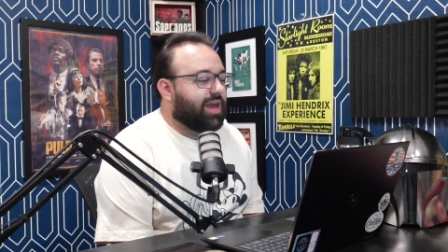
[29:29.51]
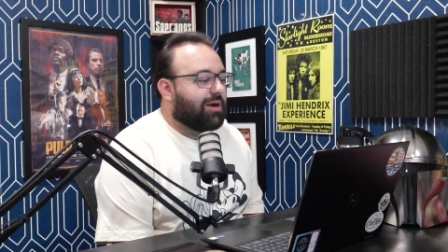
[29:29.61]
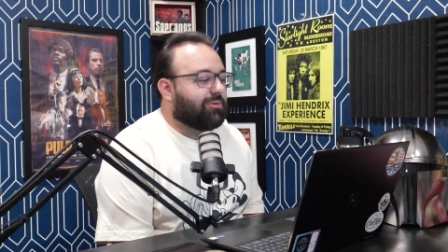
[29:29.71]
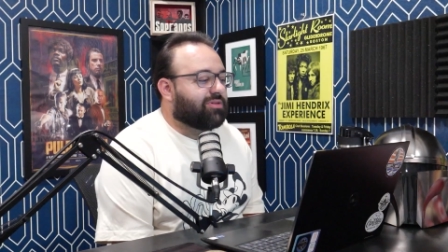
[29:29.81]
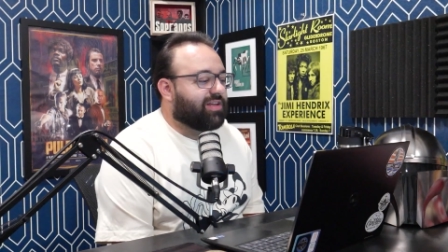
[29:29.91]
I
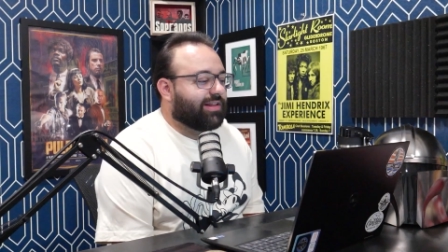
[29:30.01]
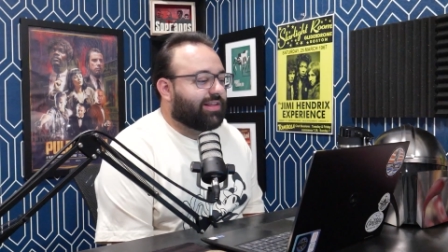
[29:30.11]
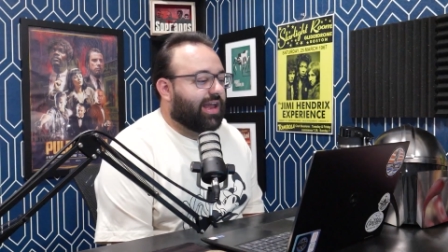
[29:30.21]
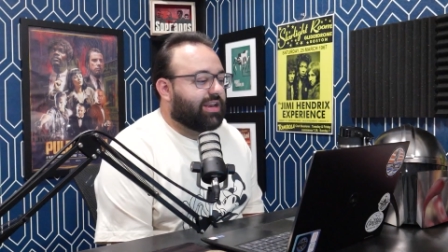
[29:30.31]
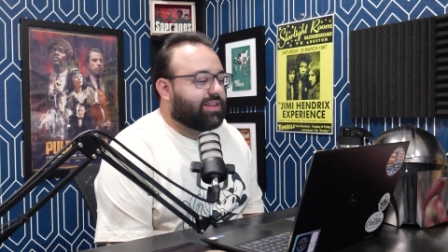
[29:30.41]
would think
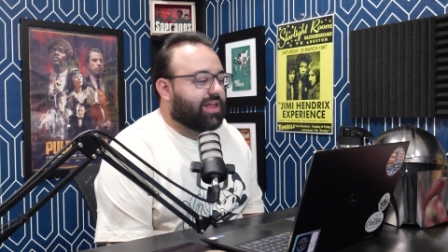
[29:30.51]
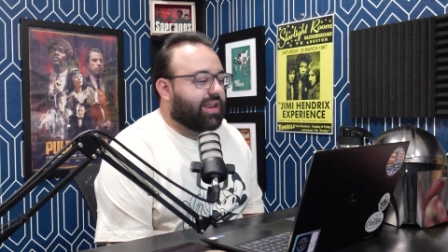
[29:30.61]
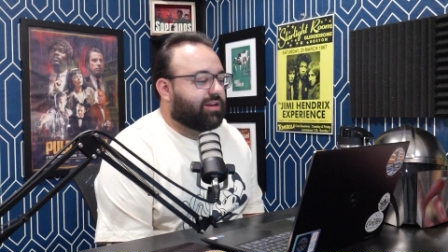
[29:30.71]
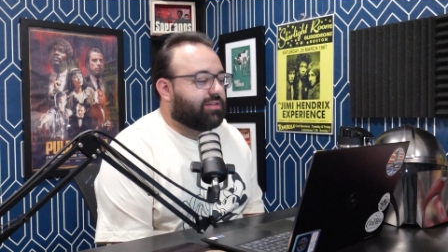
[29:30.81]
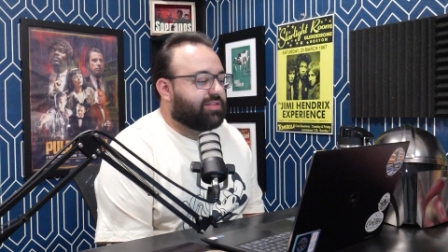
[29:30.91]

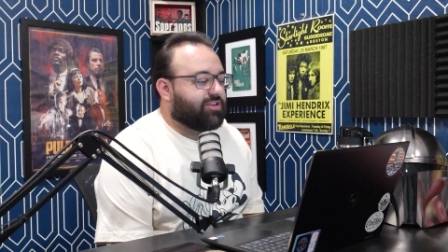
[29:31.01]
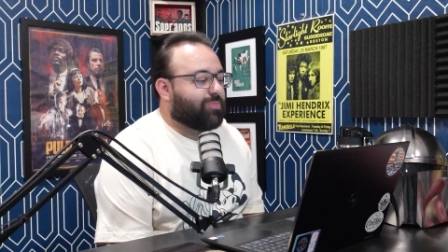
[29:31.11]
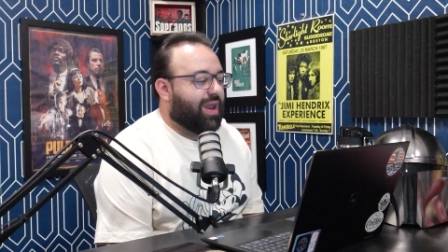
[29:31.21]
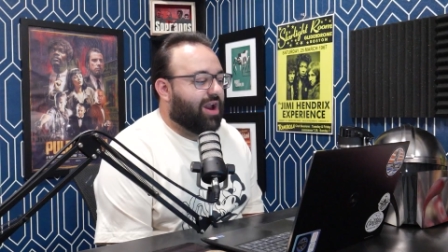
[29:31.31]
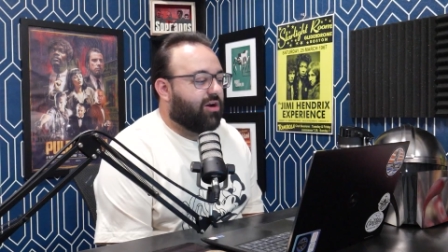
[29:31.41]
that this
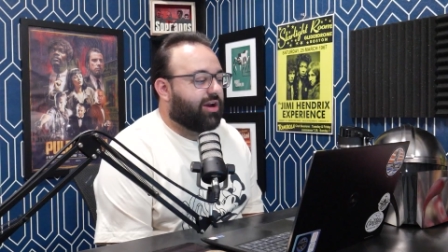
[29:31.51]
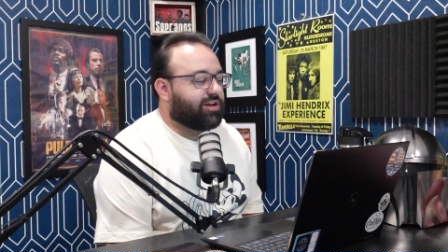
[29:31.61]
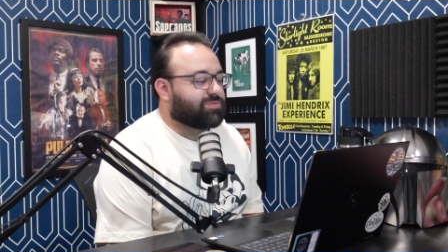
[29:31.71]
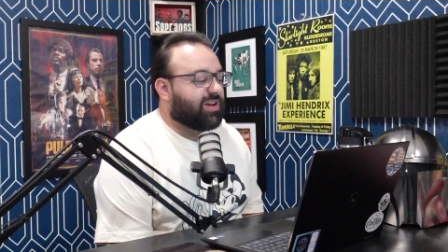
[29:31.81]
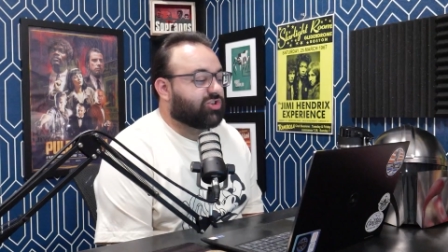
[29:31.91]
pairing,
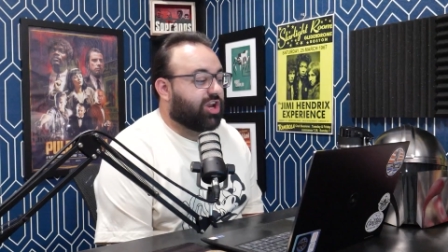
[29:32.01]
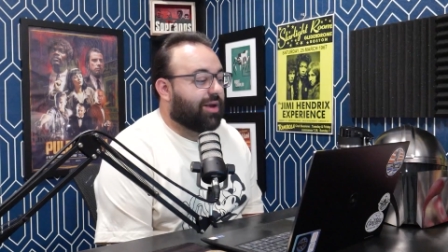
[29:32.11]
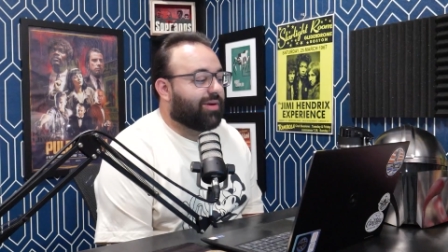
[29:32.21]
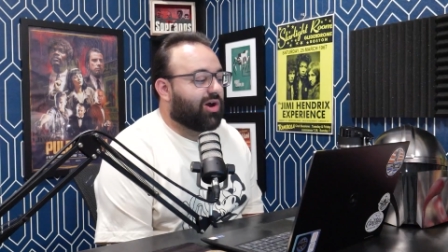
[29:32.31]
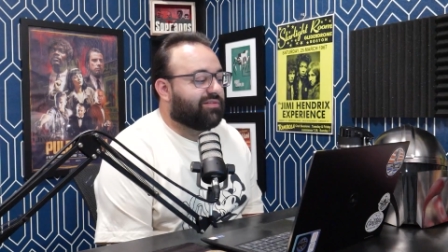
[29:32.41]
especially
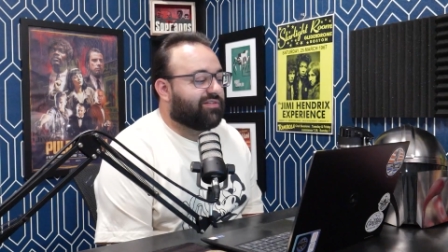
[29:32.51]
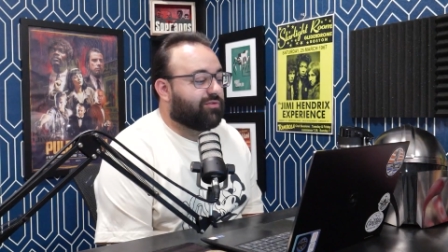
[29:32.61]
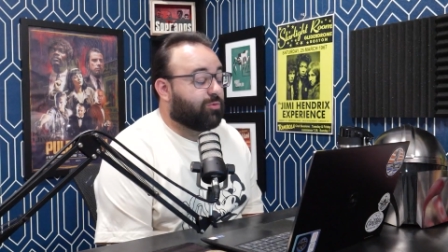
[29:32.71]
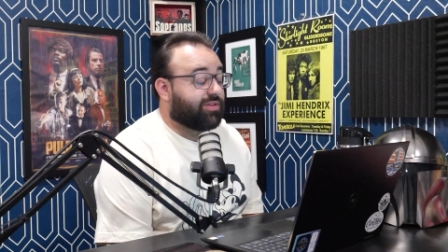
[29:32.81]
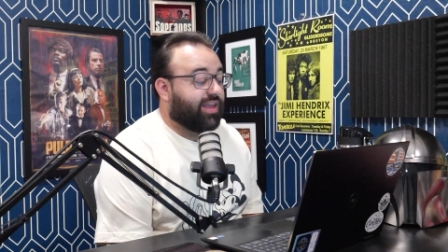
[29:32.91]
coming off
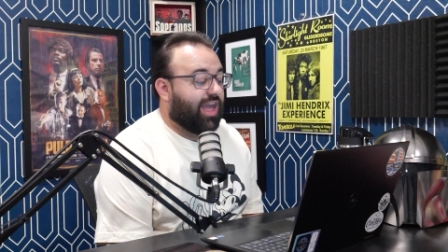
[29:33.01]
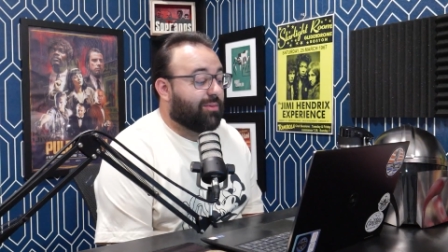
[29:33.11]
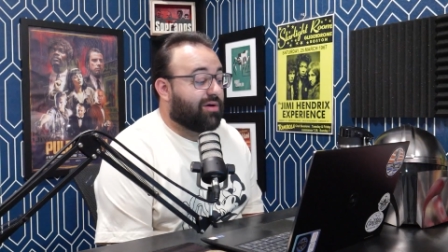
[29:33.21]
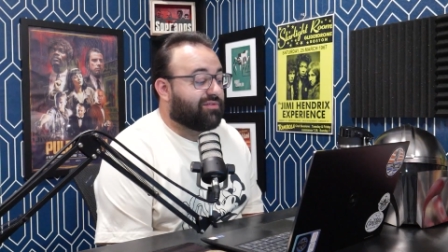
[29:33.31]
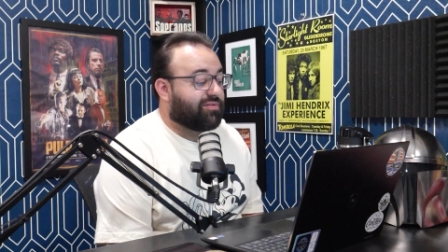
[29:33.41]
of what they came
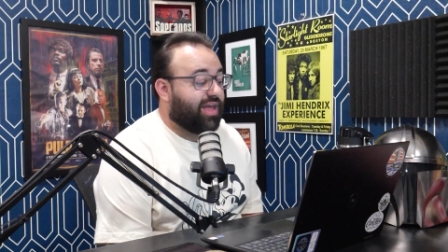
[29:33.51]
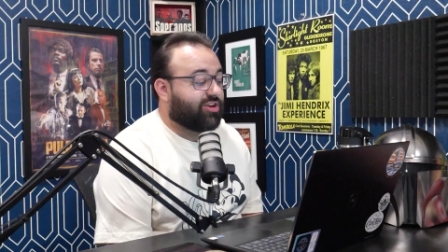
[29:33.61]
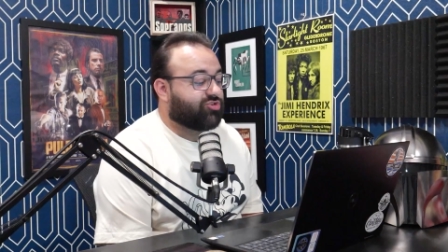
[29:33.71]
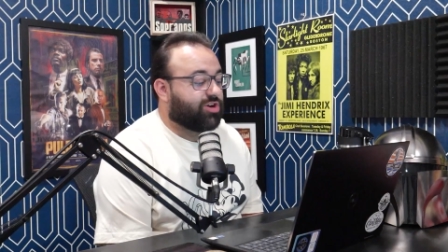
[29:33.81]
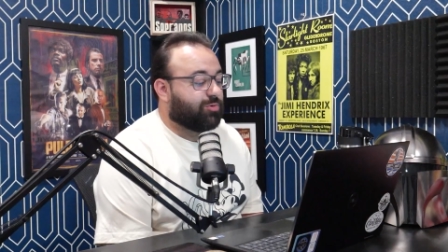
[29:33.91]
off of
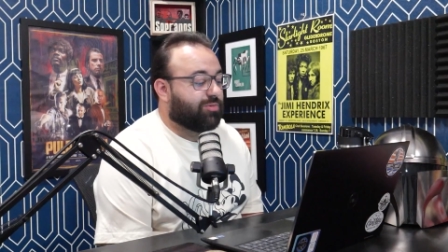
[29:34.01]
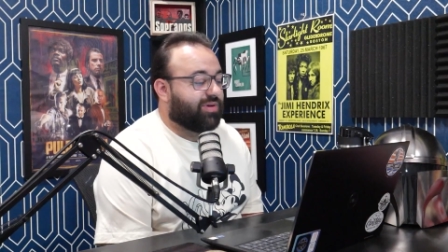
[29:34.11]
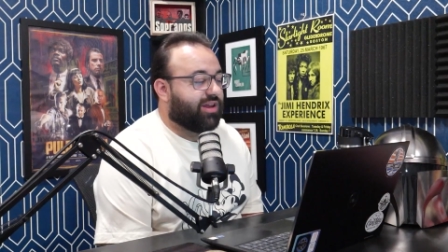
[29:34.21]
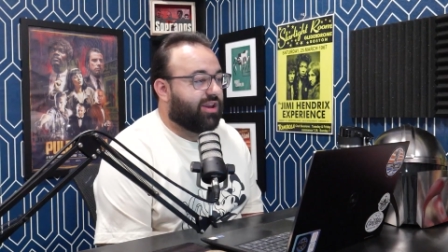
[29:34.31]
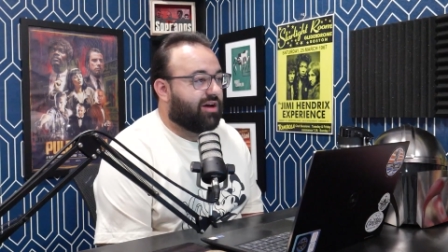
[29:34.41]
last year, would
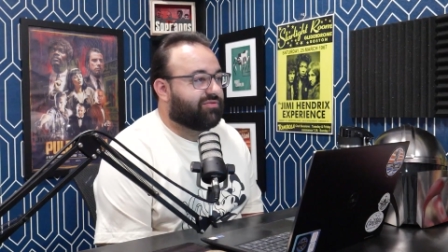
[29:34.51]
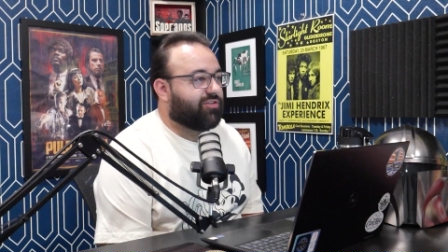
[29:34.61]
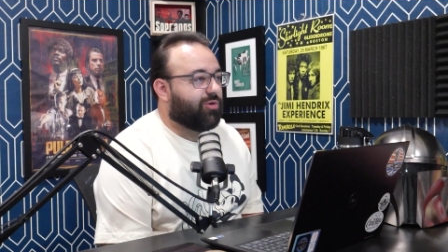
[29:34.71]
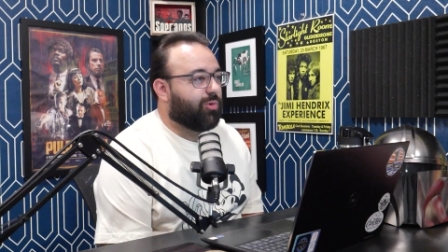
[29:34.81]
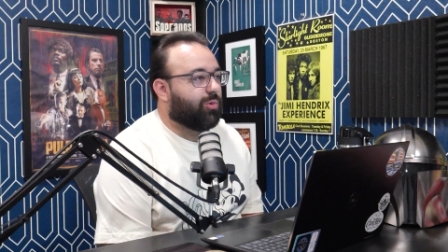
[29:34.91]
be enough
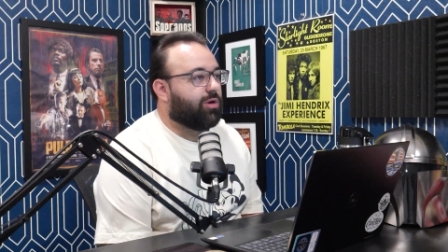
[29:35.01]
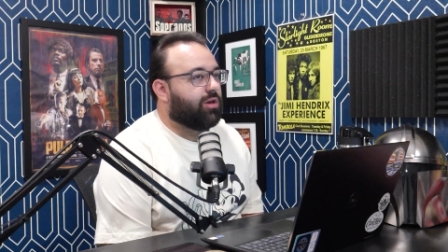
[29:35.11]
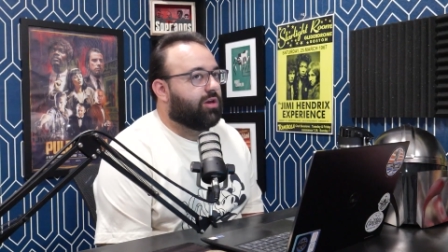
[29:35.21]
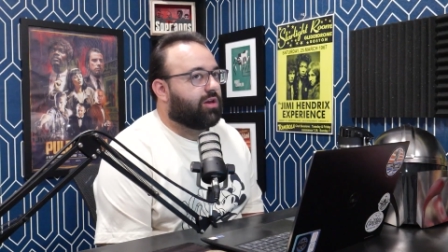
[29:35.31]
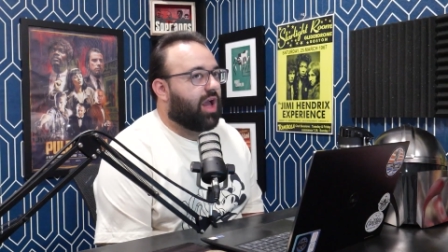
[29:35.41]
to
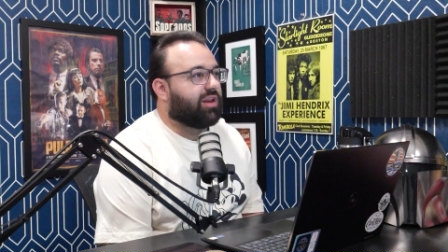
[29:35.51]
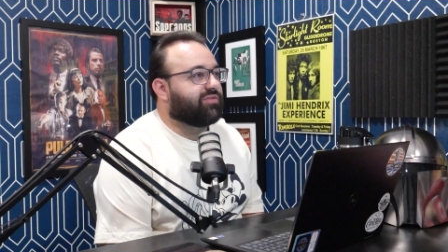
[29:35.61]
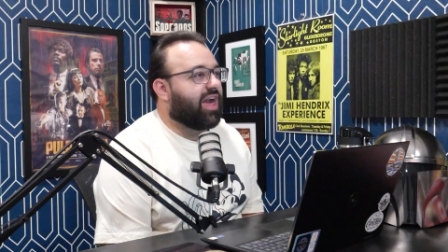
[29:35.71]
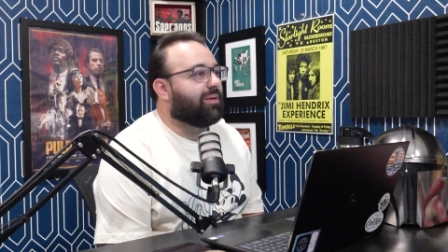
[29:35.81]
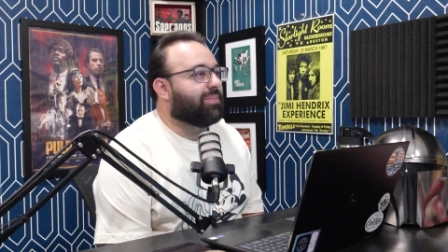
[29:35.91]
kind of
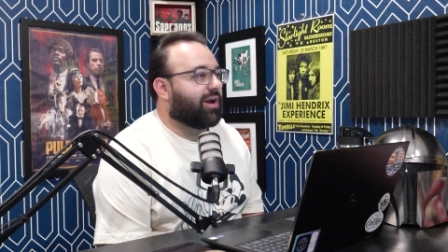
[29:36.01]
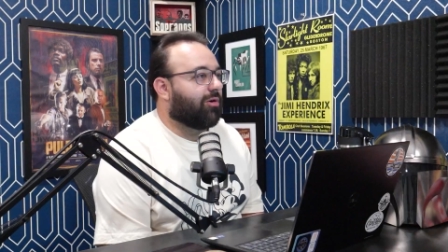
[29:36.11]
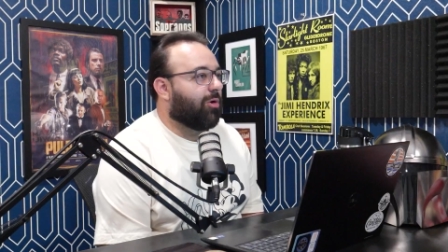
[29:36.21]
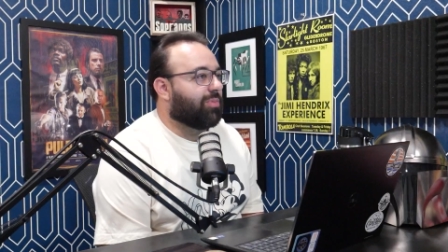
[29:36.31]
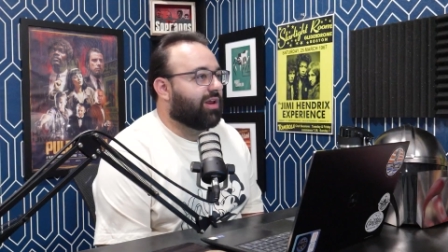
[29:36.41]
get a
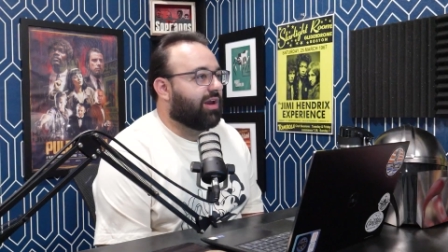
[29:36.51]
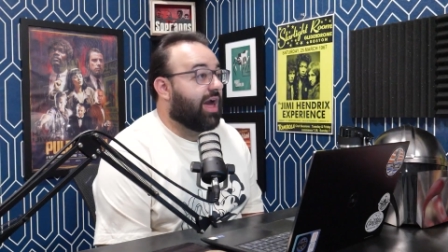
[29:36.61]
bigger opening.